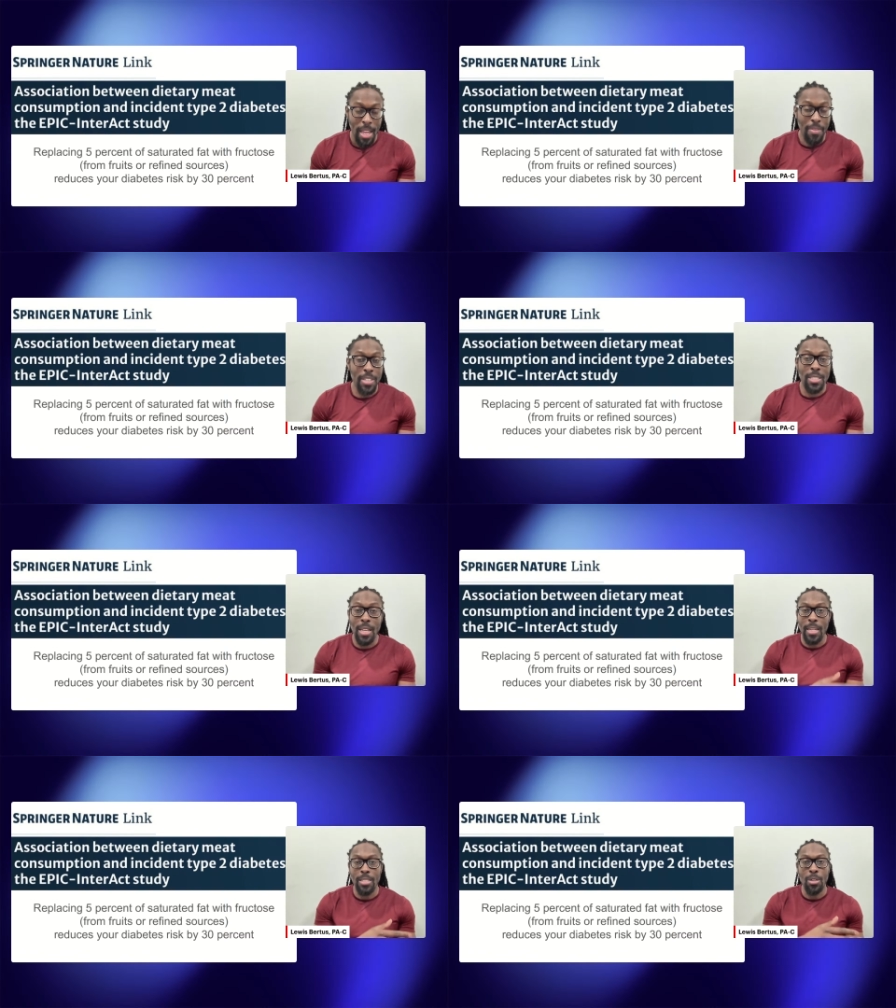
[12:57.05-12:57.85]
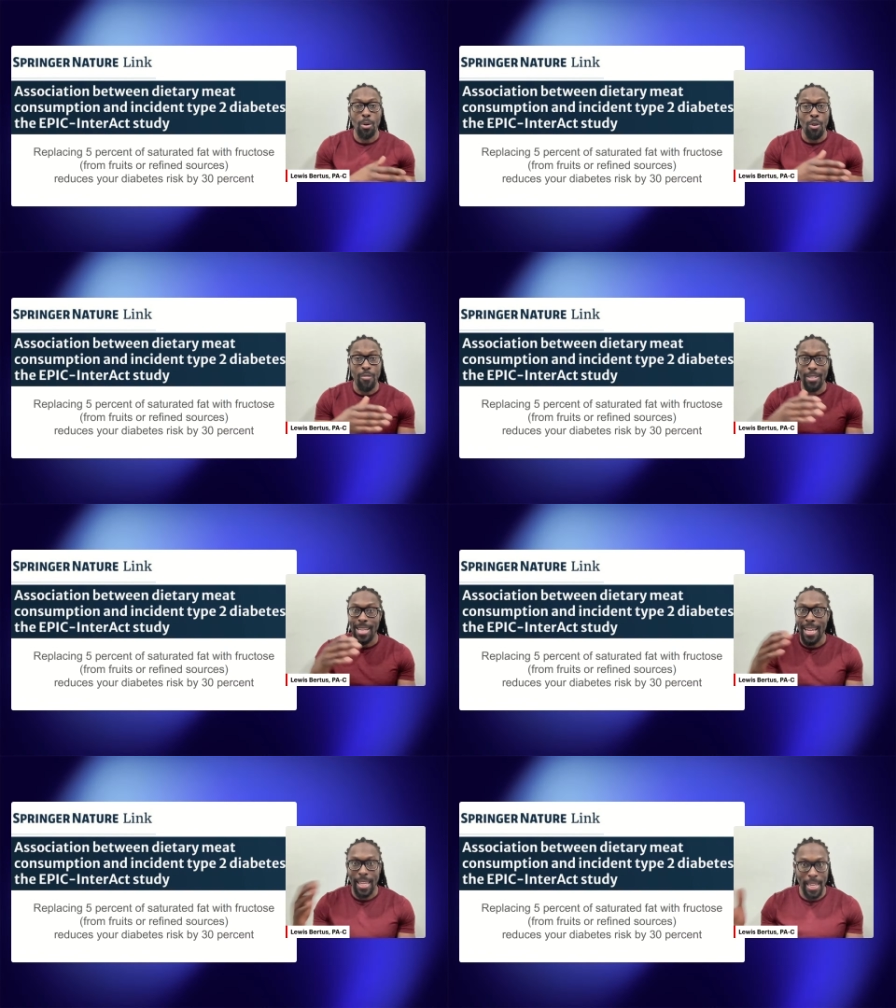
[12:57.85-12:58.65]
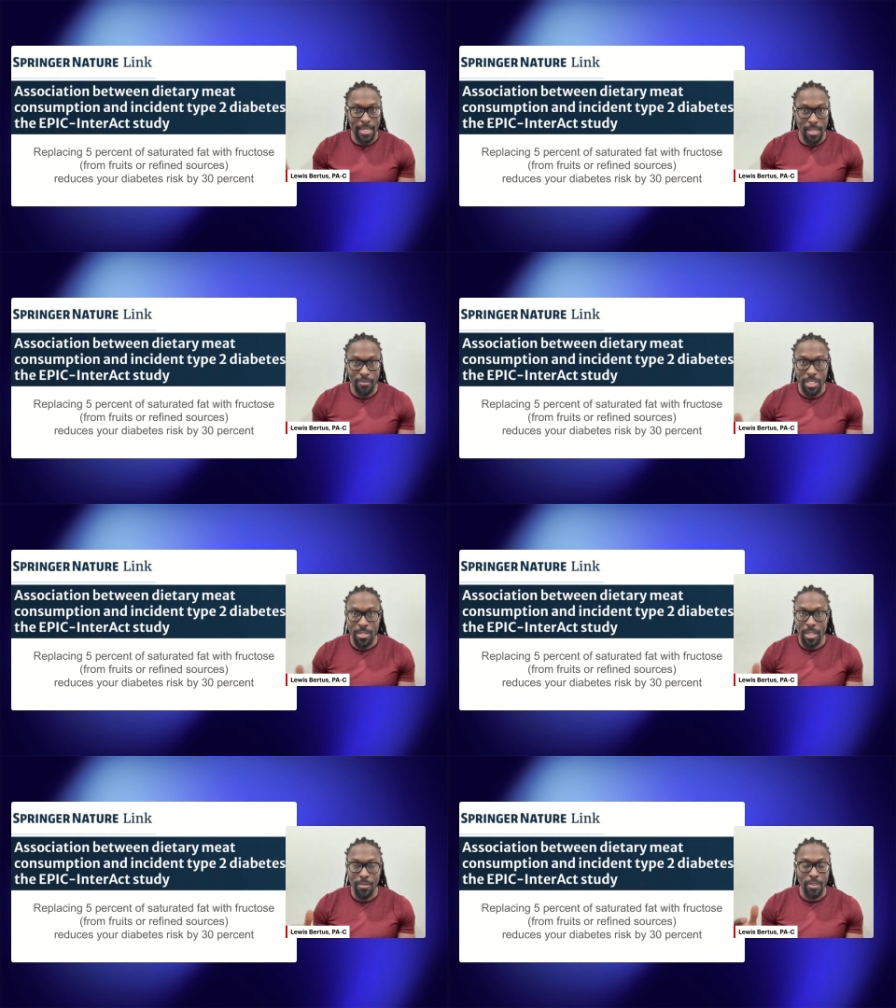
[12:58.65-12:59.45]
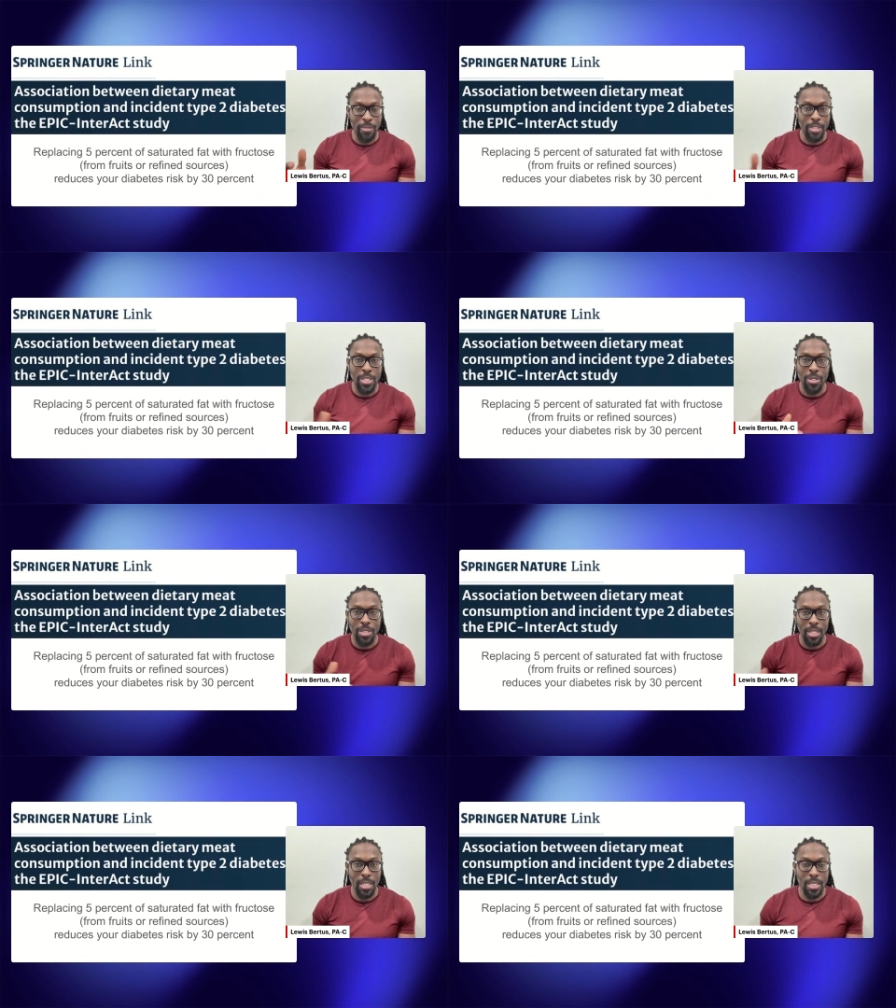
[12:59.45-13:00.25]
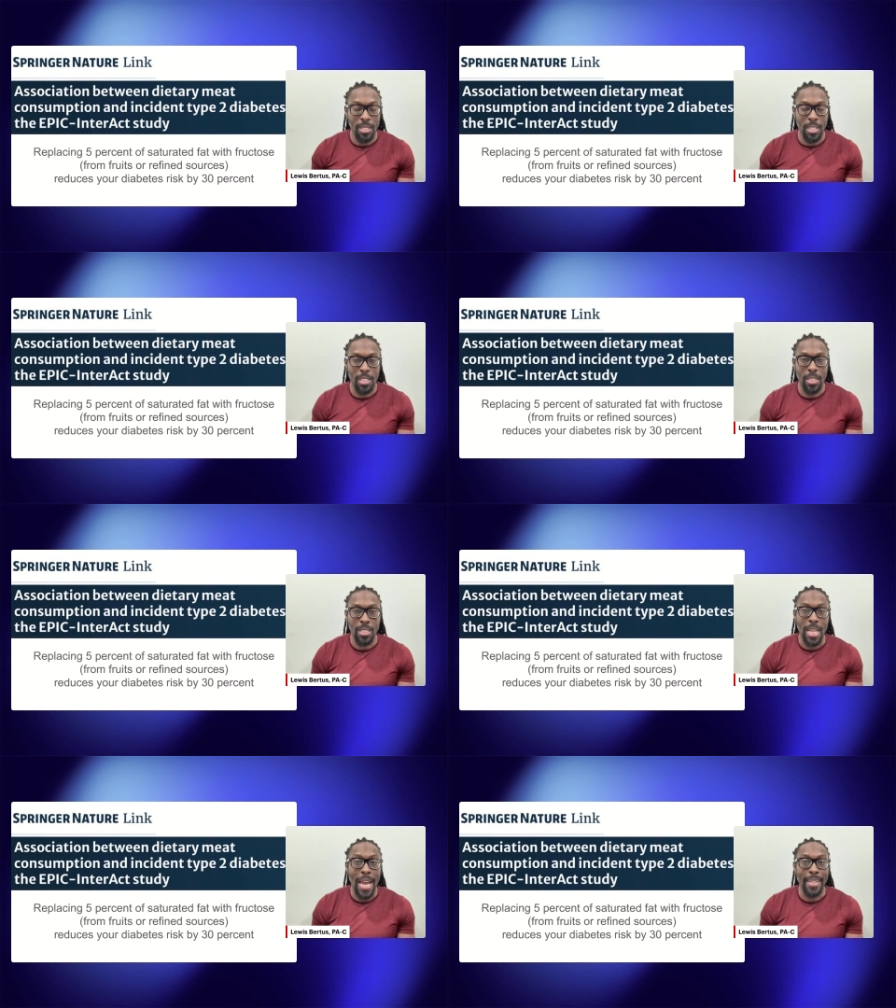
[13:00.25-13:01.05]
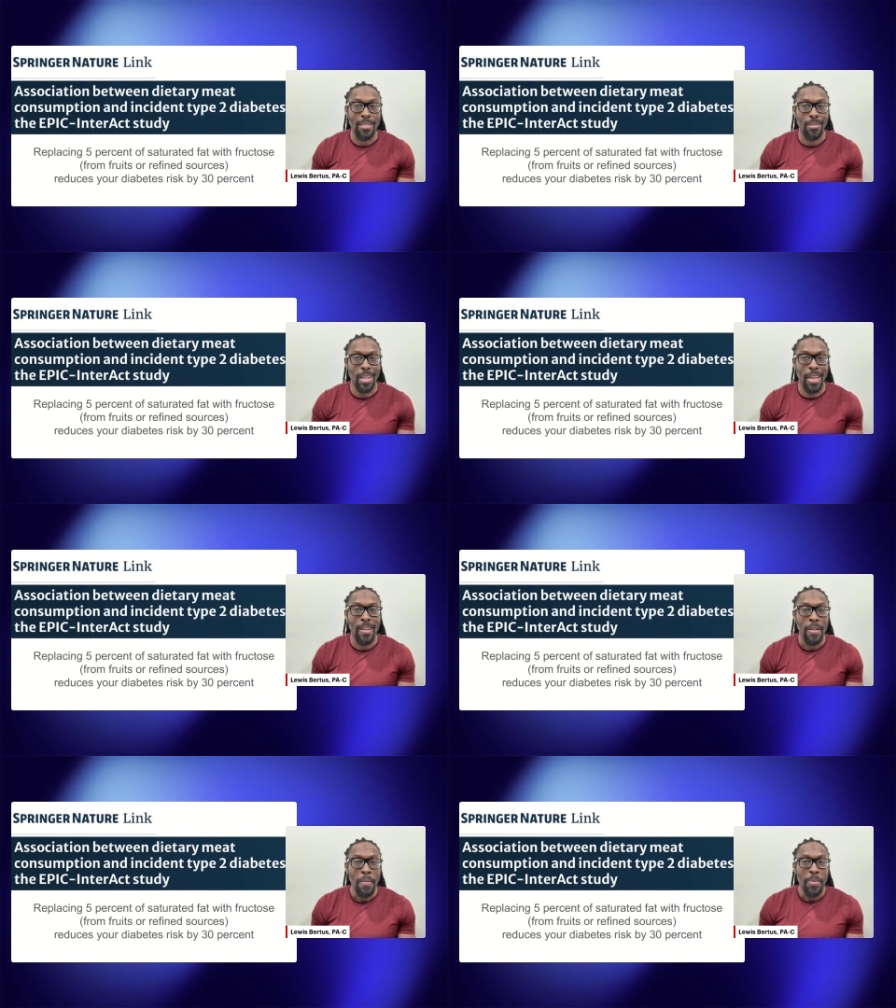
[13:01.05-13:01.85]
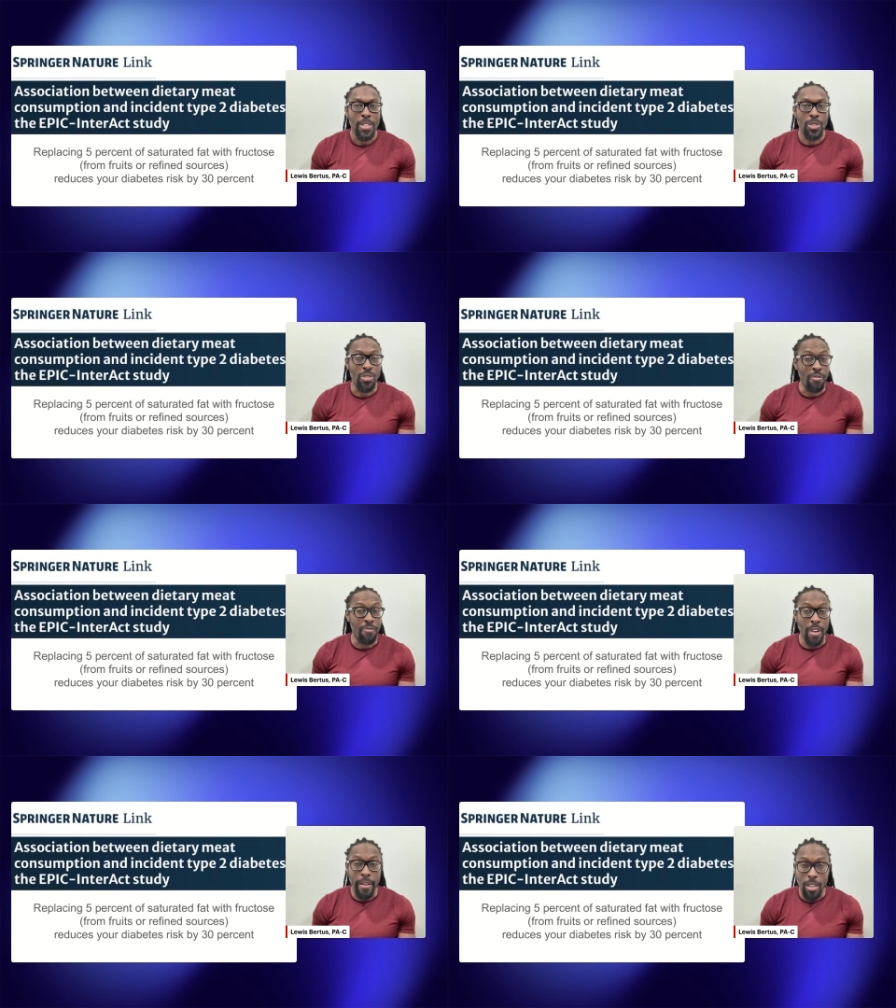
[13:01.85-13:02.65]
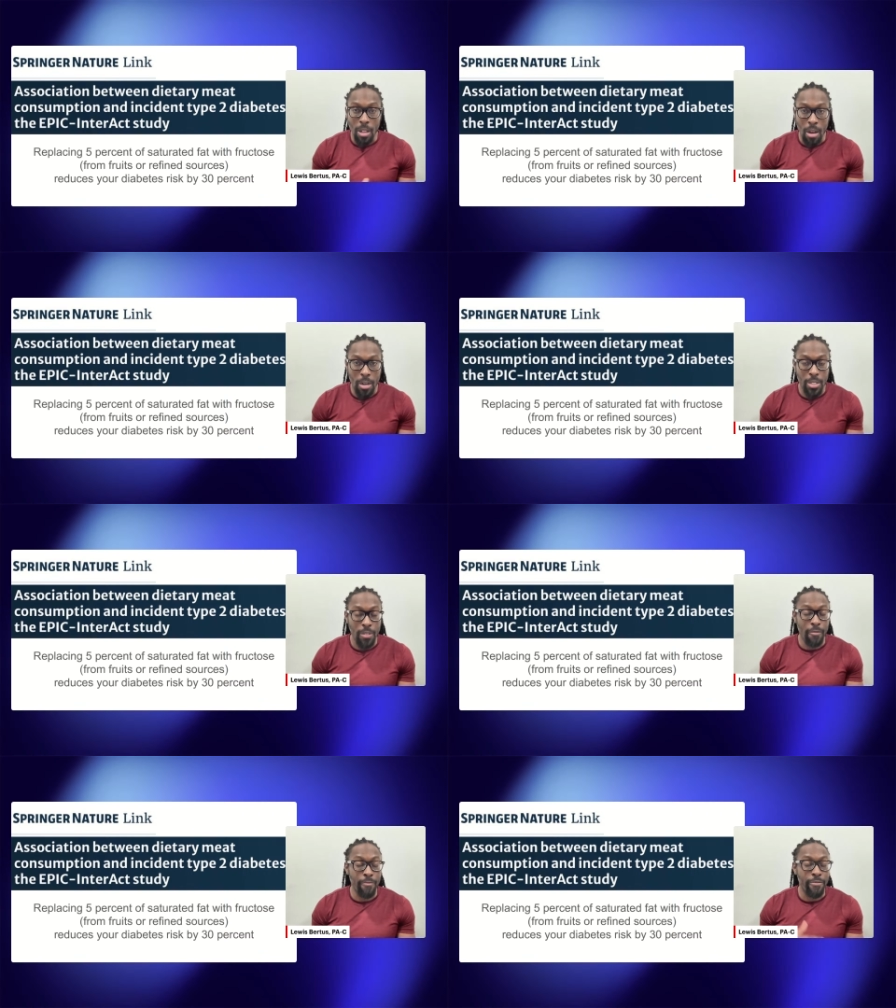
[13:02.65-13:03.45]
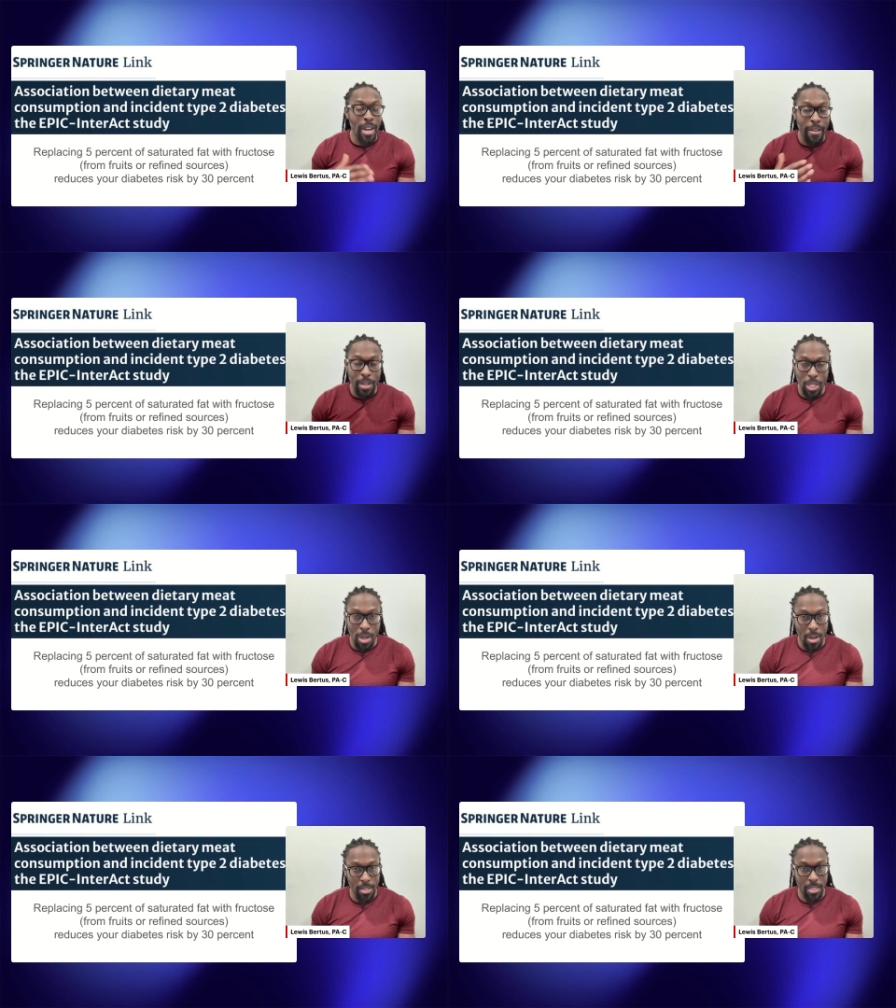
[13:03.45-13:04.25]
And this study took over decades in researching these diets, okay? This is a very large, very long